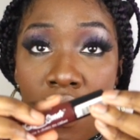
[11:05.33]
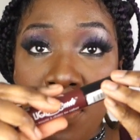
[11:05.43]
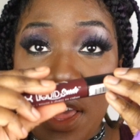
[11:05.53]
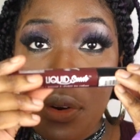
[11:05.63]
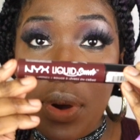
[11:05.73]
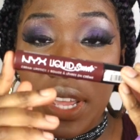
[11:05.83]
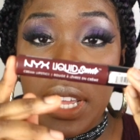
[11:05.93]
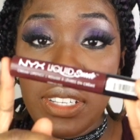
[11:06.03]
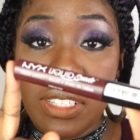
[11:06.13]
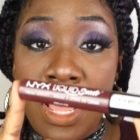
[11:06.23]
of
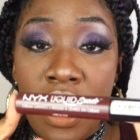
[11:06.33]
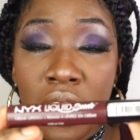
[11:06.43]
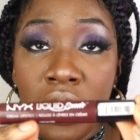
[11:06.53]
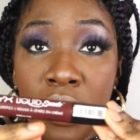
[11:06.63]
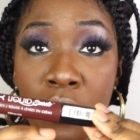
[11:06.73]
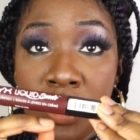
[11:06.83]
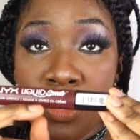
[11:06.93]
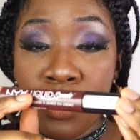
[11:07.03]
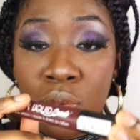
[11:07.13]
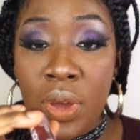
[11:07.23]
NYX liquid
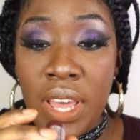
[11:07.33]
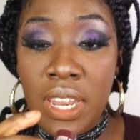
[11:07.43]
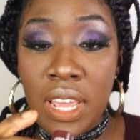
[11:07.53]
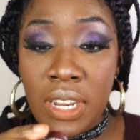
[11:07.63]
sweat,